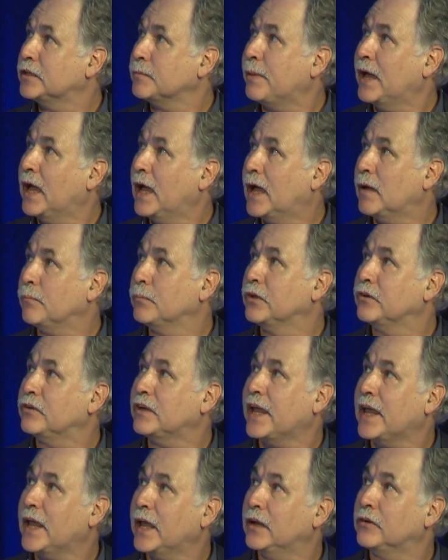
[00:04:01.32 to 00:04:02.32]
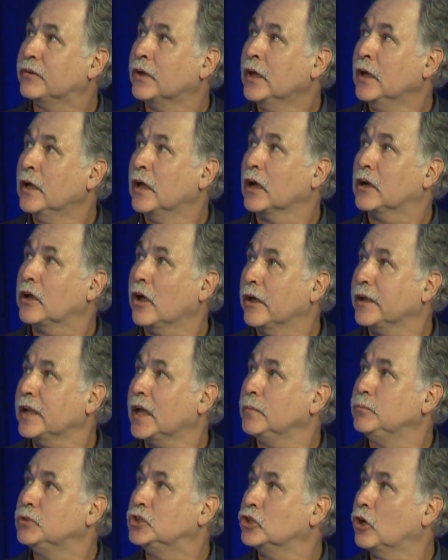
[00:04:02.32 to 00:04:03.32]
department head, a guy
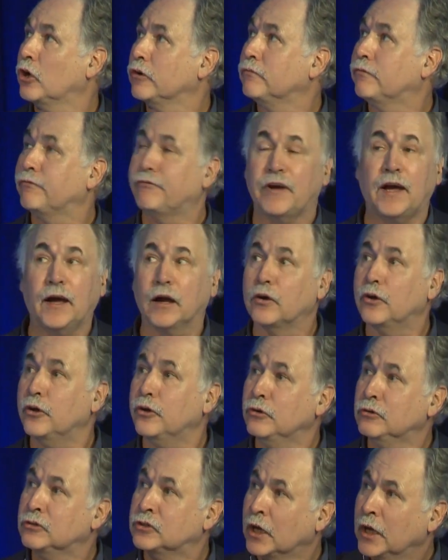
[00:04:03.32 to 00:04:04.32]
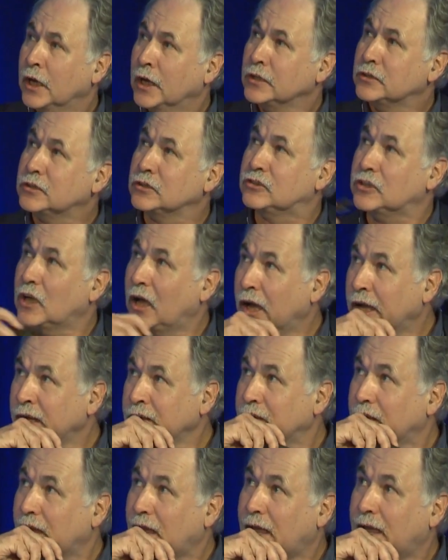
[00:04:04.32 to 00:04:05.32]
named John Fung, who's
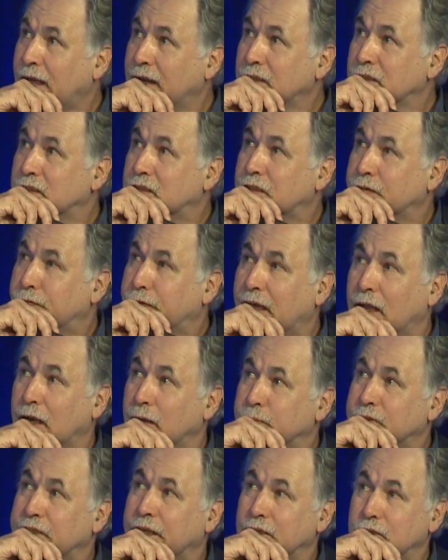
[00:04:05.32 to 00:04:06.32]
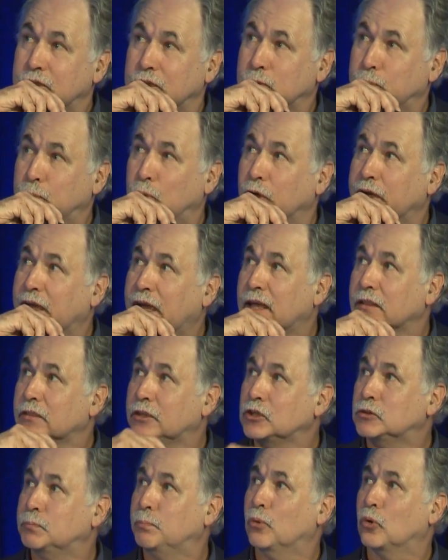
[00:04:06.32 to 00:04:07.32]
designed and developed and just put out
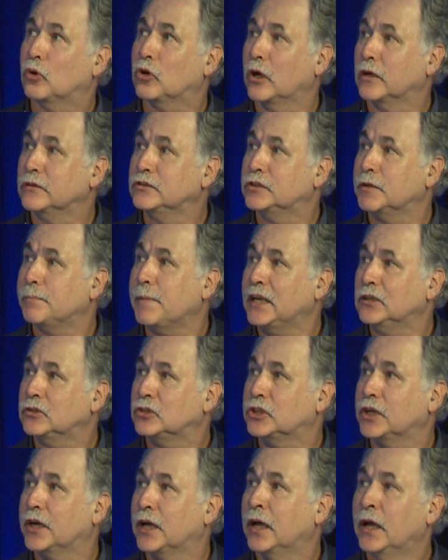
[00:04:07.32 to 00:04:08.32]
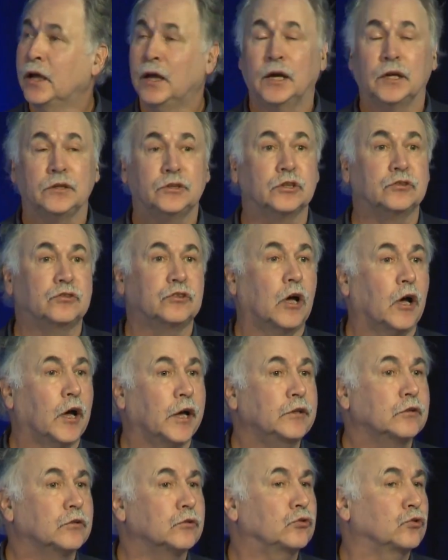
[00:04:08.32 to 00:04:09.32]
this book on dementia
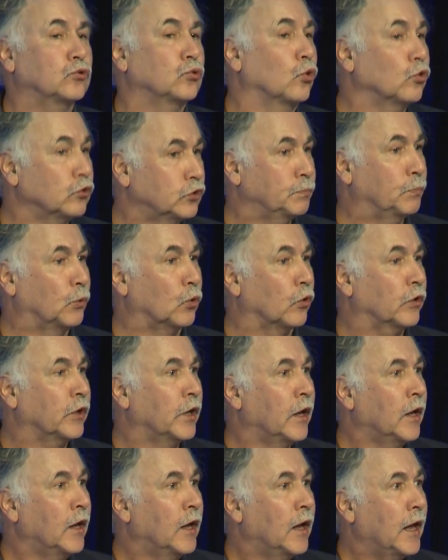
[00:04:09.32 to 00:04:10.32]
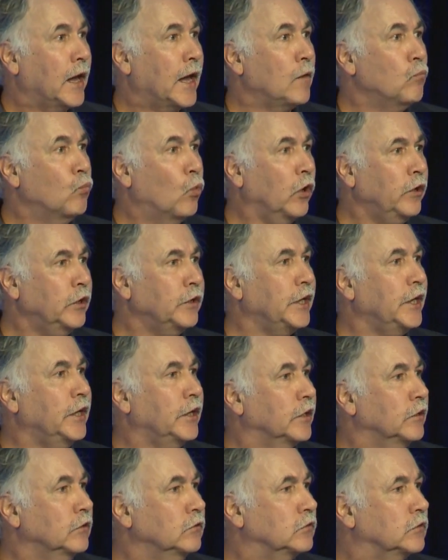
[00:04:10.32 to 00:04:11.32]
design source book. And what it
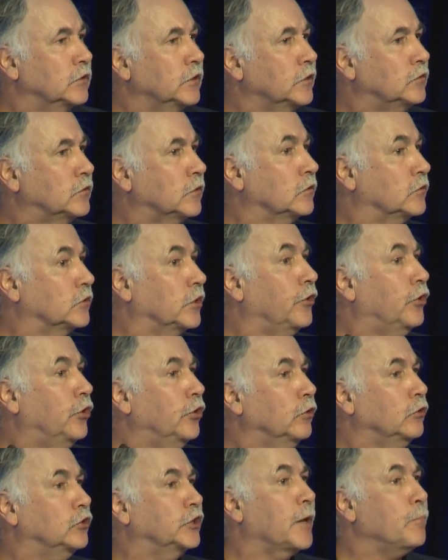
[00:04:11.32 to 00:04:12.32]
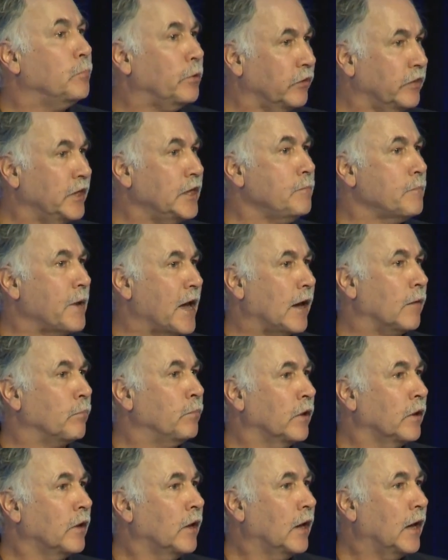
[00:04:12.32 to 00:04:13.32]
is it's a huge empathy
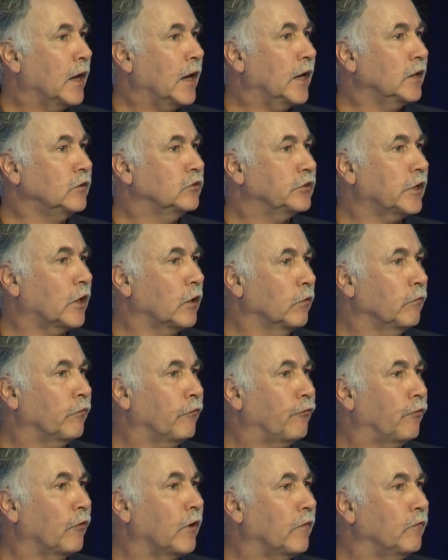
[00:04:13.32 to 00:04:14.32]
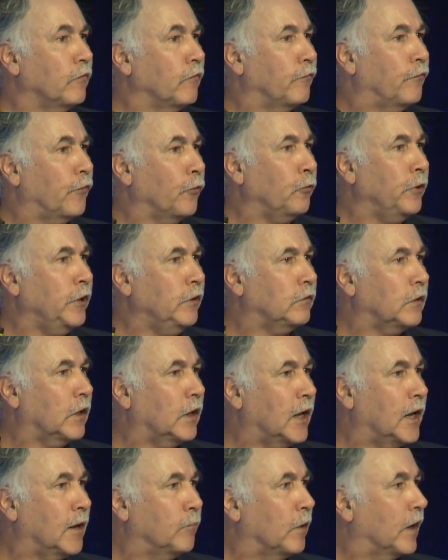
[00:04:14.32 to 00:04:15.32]
map. And so
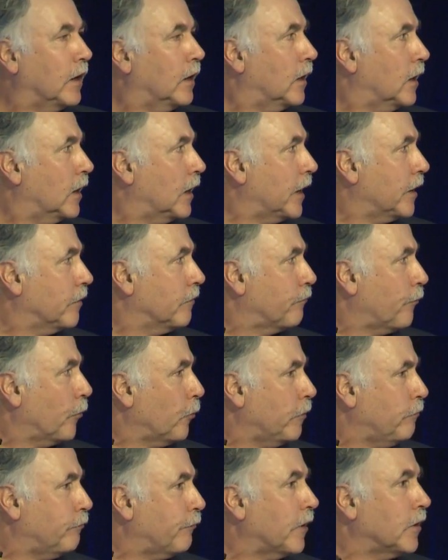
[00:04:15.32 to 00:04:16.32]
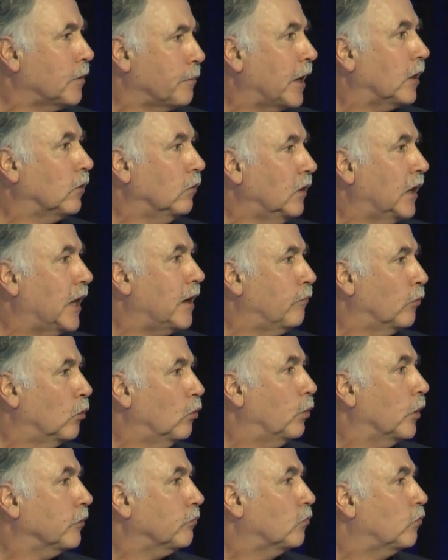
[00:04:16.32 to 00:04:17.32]
at a very fundamental
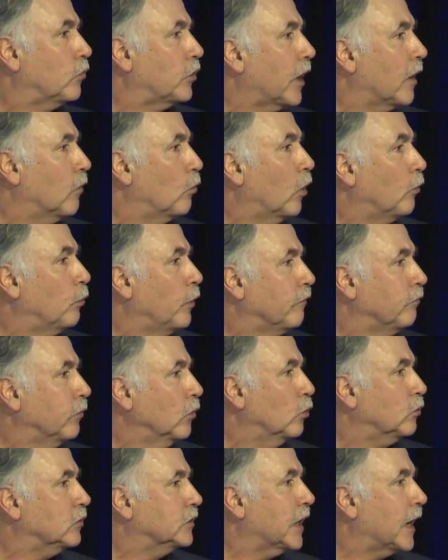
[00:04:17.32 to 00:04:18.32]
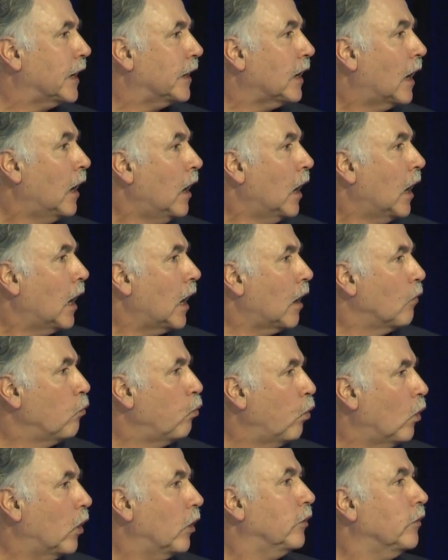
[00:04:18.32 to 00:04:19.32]
level, what we've looked at are
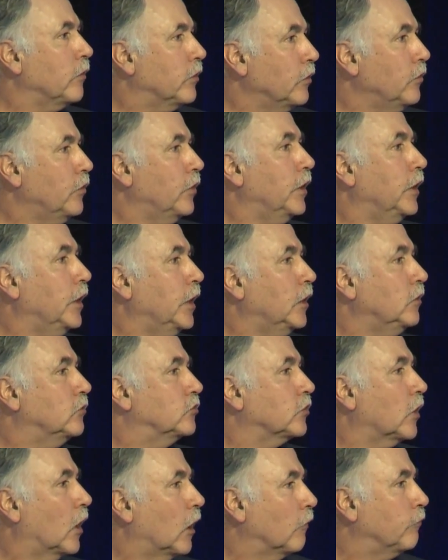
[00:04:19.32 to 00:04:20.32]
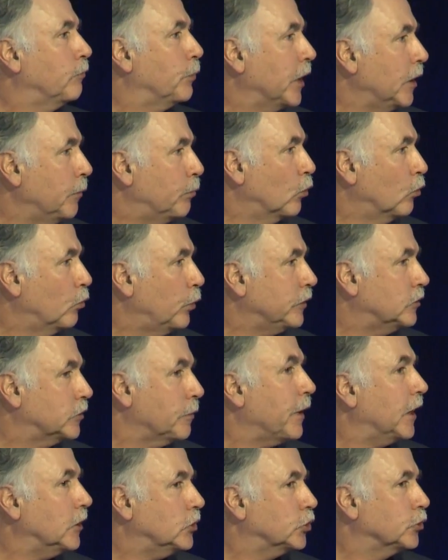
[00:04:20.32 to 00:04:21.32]
what are the needs of people with
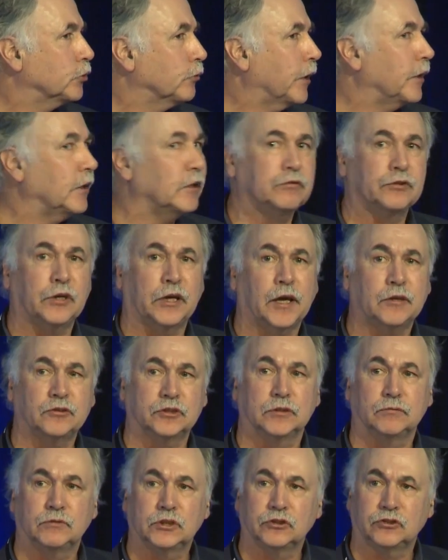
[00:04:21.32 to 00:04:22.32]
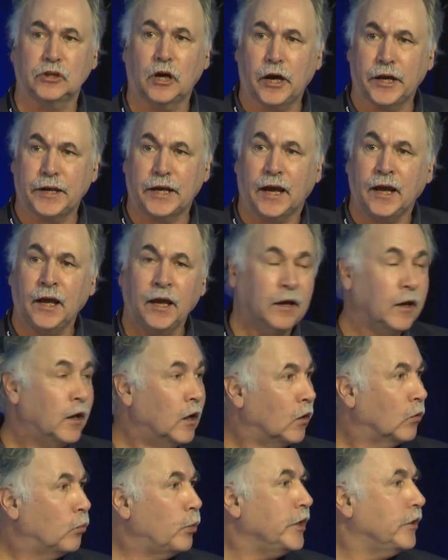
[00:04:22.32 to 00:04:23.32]
dementia. And as a designer,
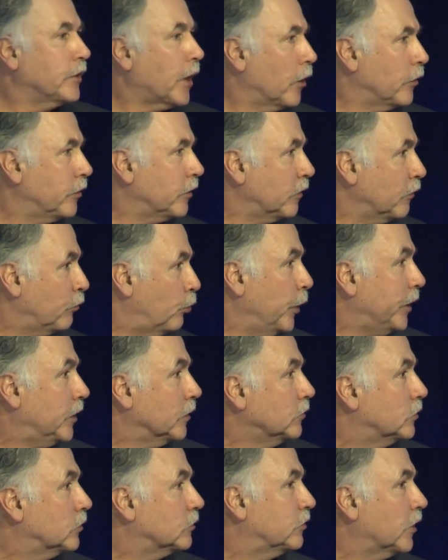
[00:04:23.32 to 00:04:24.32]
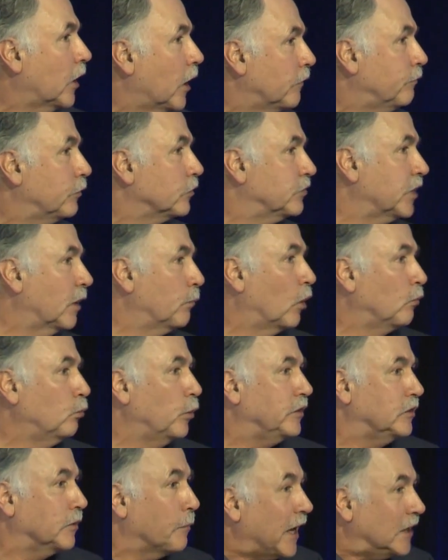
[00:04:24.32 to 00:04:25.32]
we know that if we can design for someone
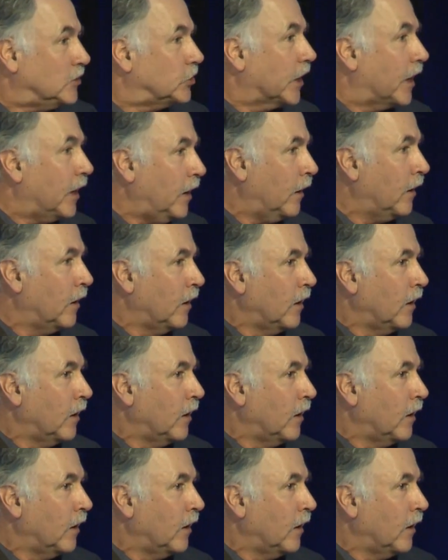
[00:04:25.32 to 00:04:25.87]
with dementia,